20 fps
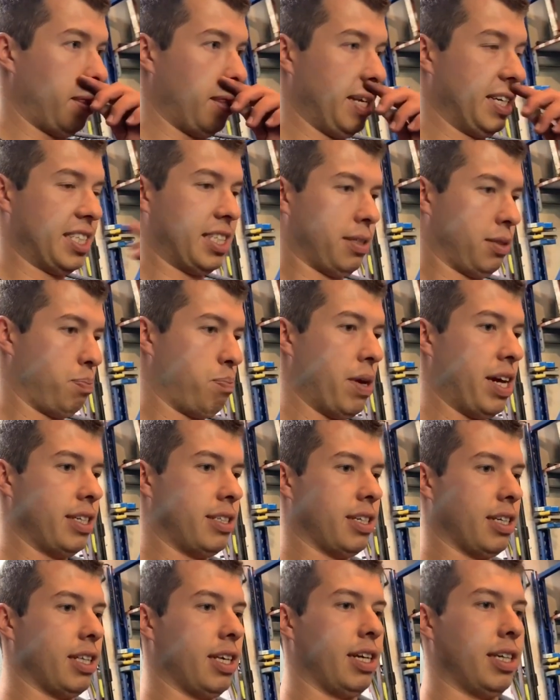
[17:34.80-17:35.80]
is
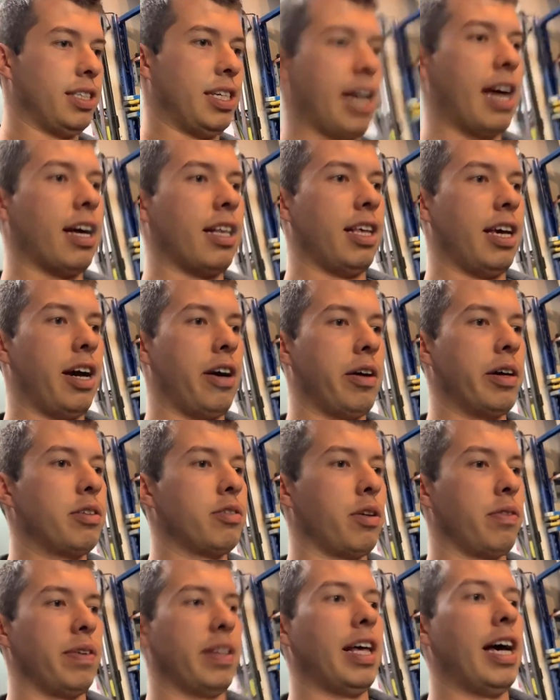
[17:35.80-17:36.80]
basically exactly how I
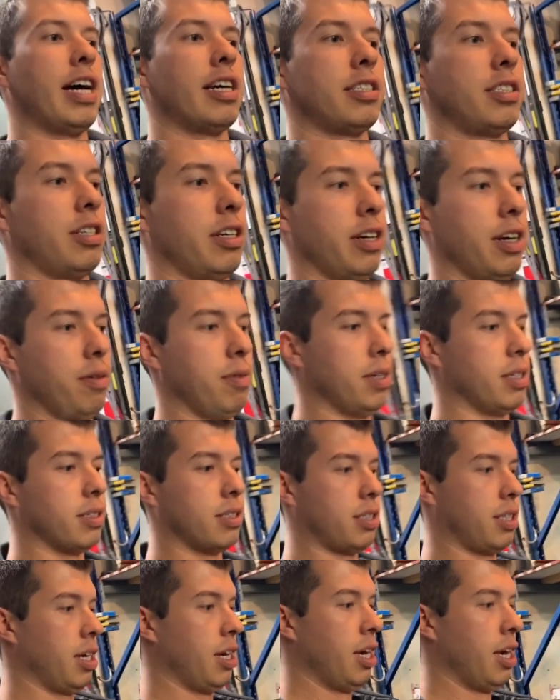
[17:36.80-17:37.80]
drove it last year. It
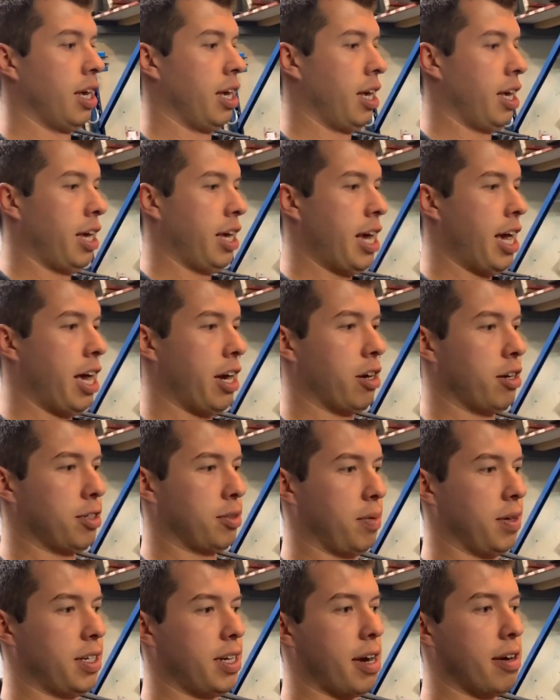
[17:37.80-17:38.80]
was
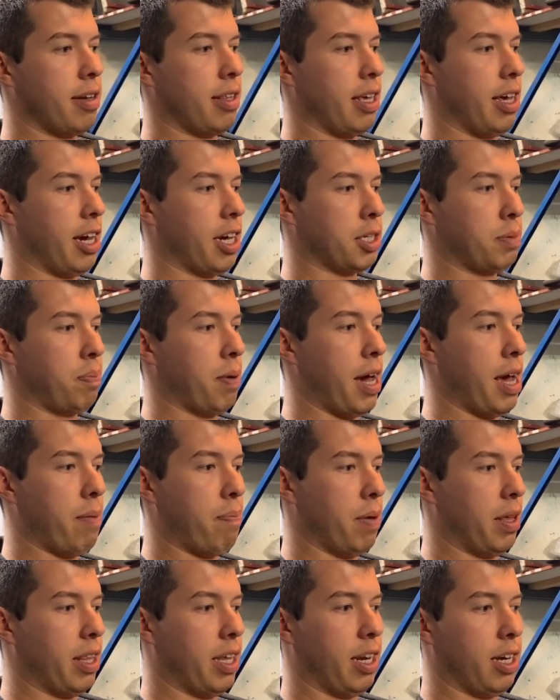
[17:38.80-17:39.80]
headers went down to the X
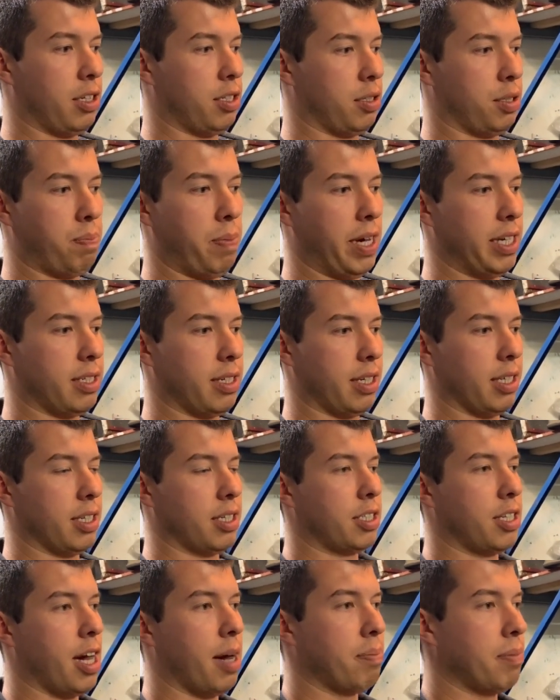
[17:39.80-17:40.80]
pipe, and then it just
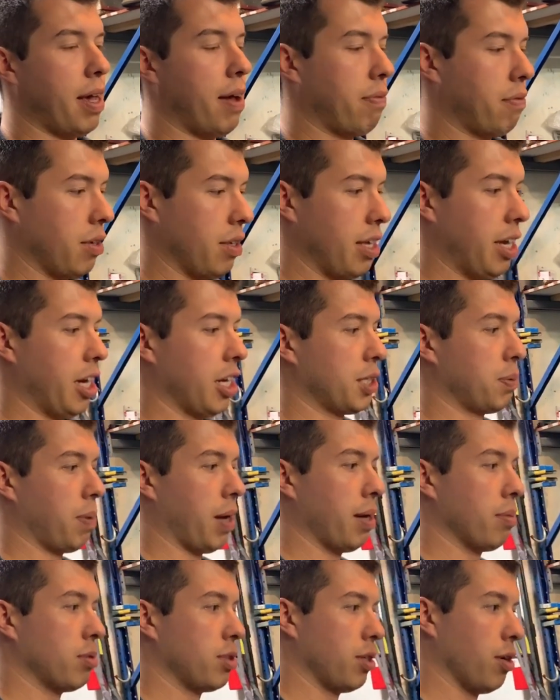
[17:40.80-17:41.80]
basically stopped after the X
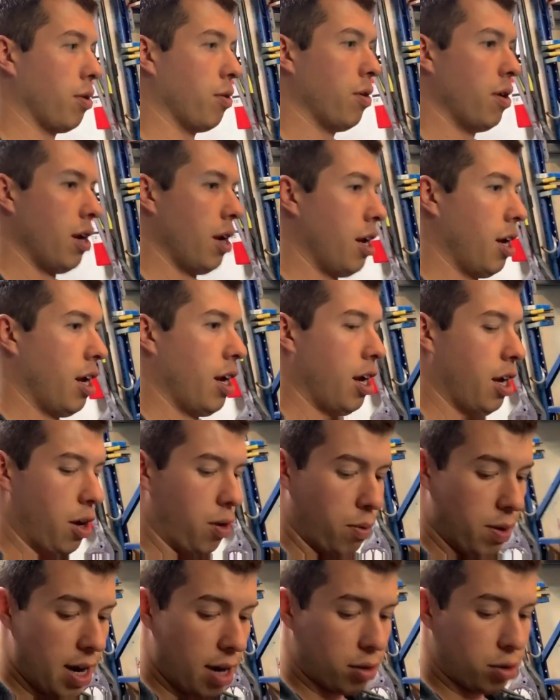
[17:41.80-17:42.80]
pipe. So
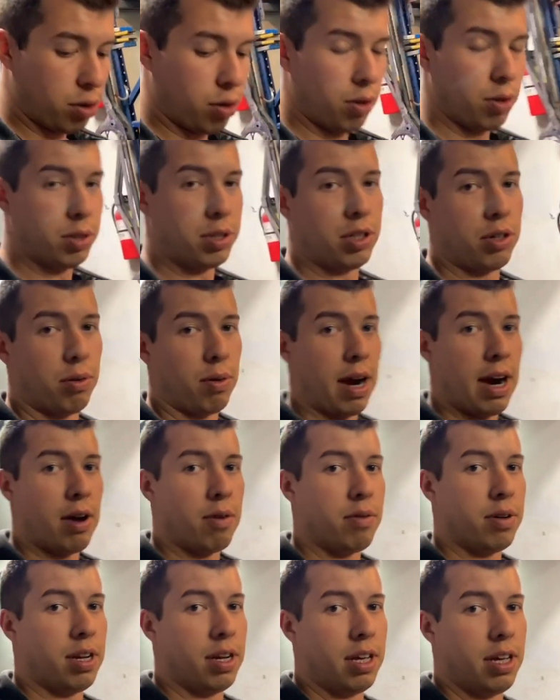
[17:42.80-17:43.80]
when I was cruising
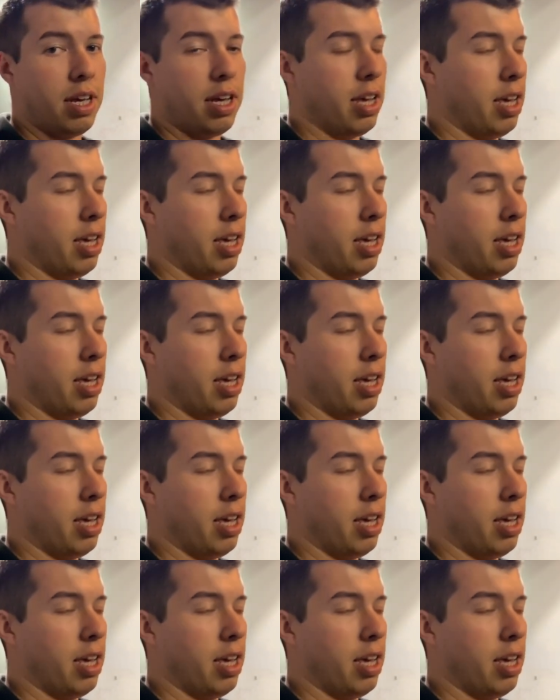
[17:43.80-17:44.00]
around,